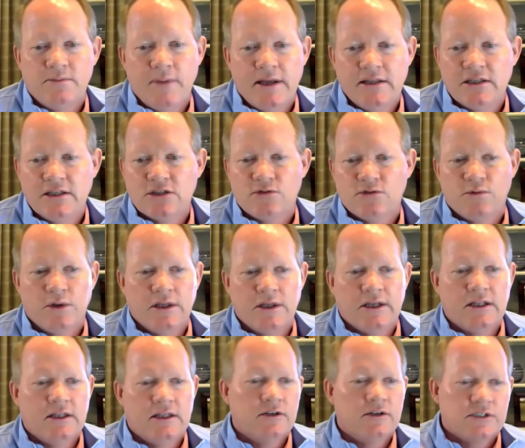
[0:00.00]
he's made this really
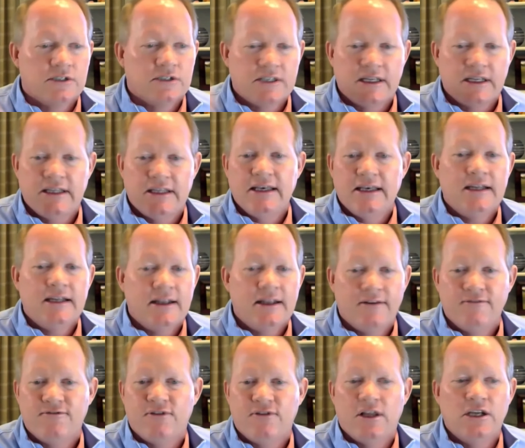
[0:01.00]
clear, is to get
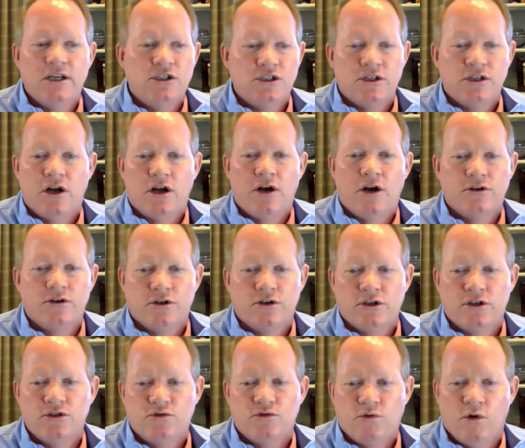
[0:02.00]
inflation under
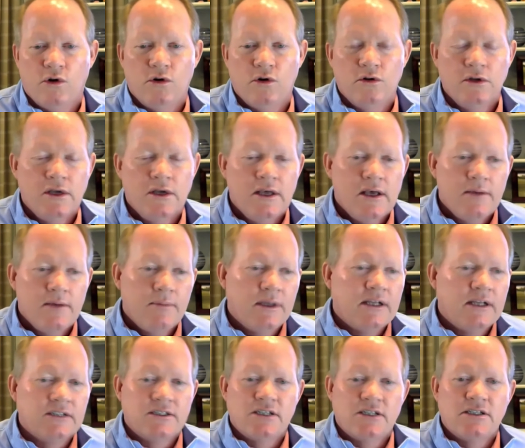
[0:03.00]
control
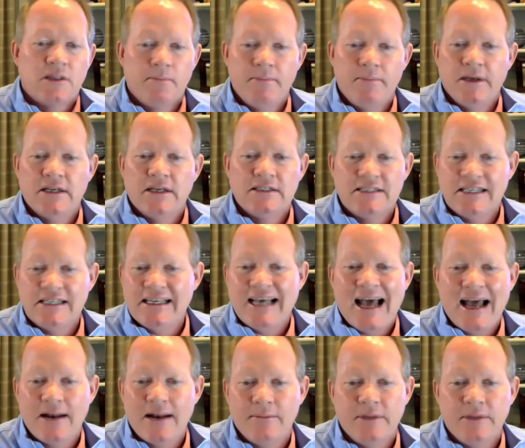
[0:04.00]
because it's the biggest
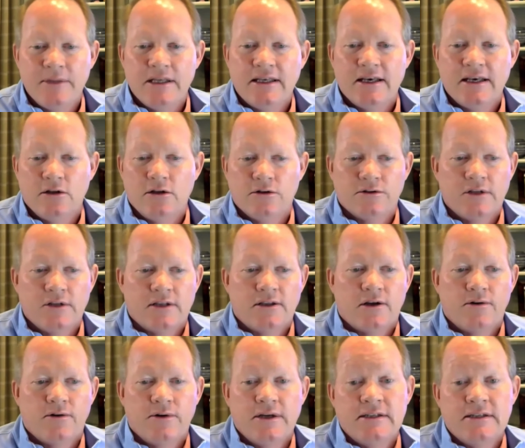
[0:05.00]
economy killer that
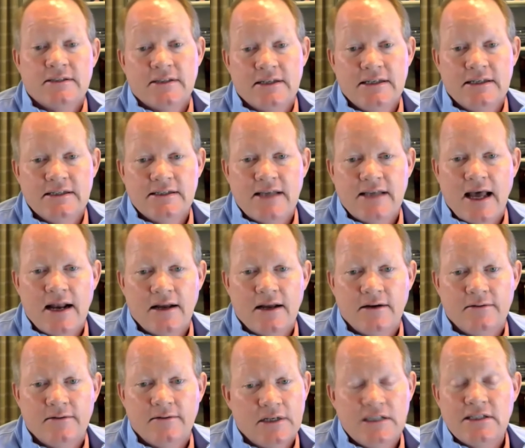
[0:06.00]
there is, and he's got
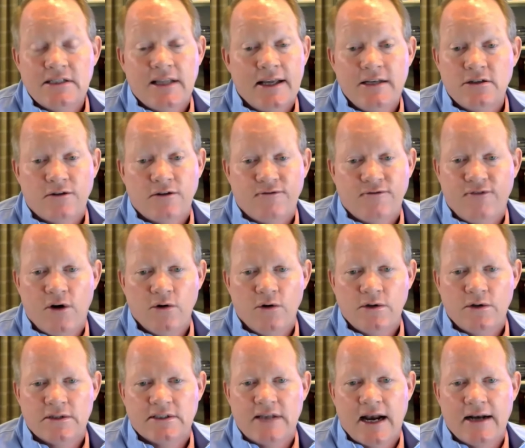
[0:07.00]
out, he's laser
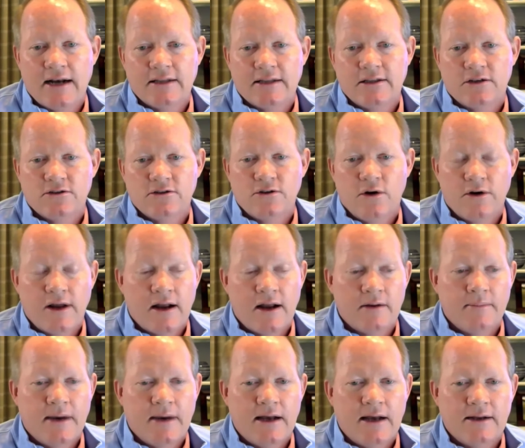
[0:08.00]
focused on it. There's no doubt
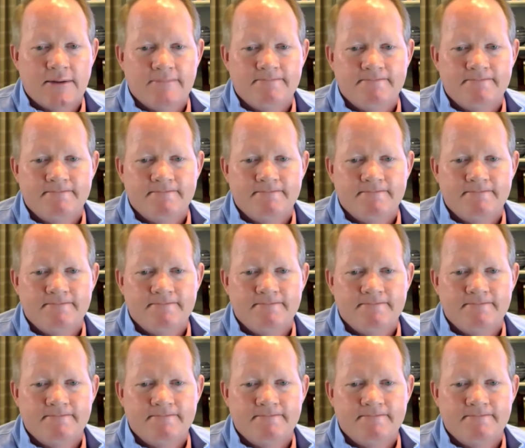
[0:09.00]
about